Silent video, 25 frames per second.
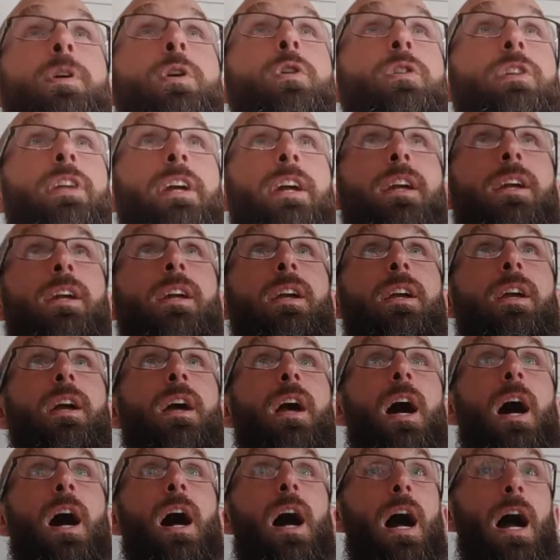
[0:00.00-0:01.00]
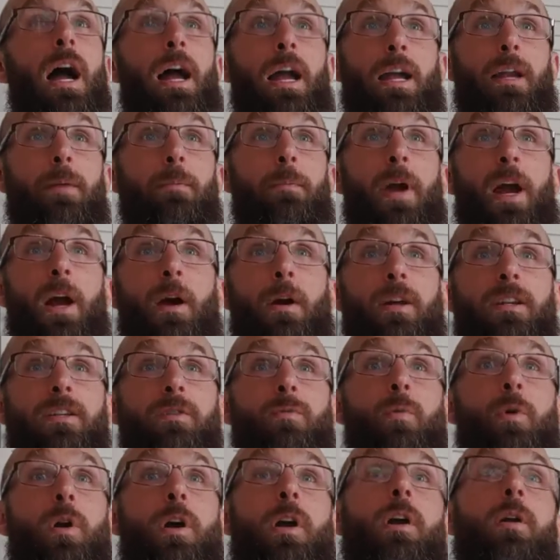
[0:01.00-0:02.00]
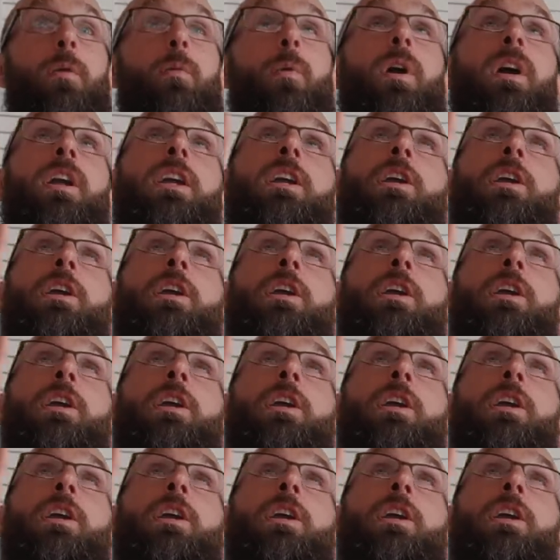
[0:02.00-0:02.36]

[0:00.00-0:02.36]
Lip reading: building in Paris where